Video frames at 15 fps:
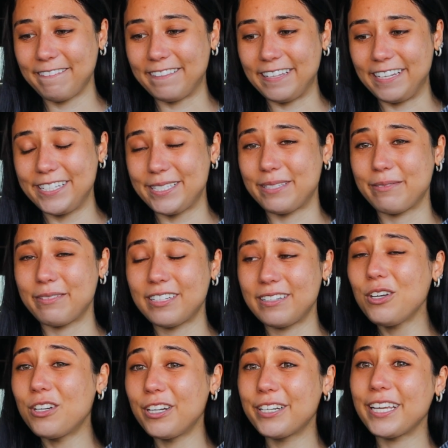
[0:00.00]
things
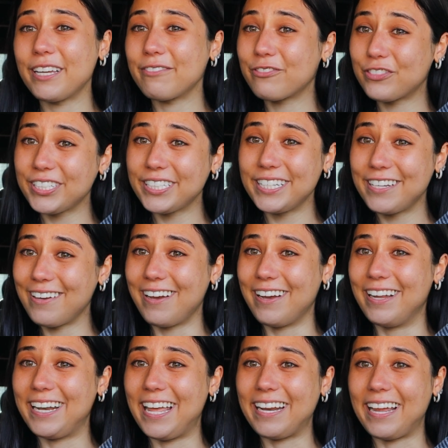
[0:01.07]
could get really
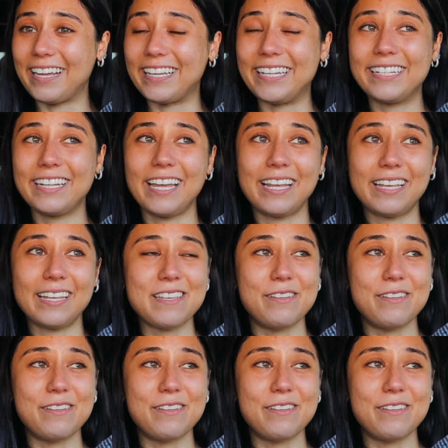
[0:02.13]
good and I could like,